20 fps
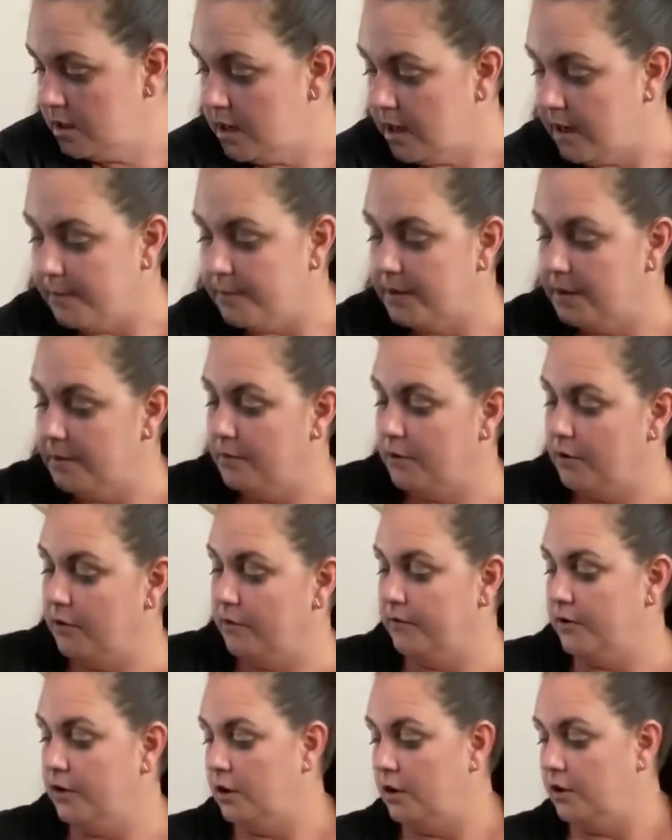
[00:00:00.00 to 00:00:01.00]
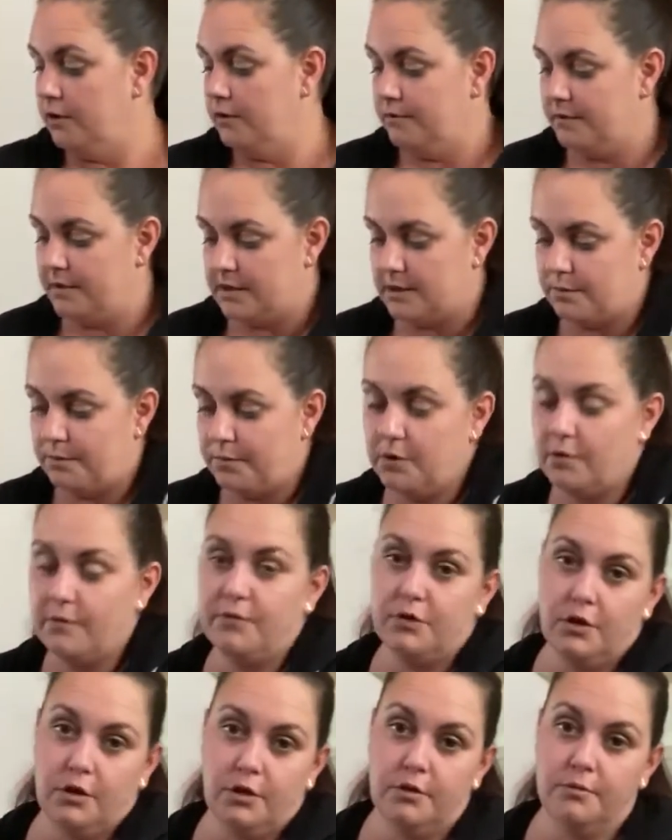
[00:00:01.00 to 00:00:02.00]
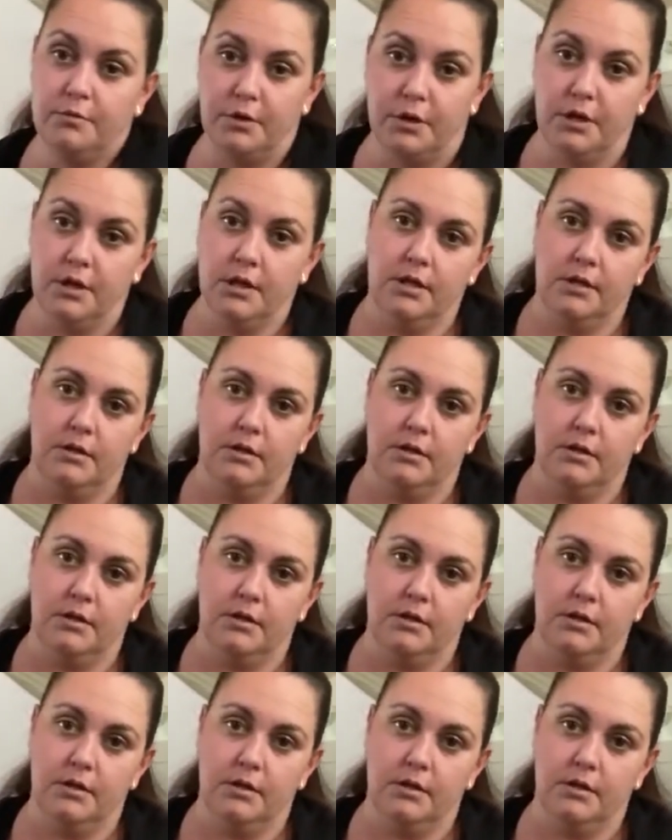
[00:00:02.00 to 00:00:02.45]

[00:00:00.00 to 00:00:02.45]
I'm gonna move all of this beautiful artwork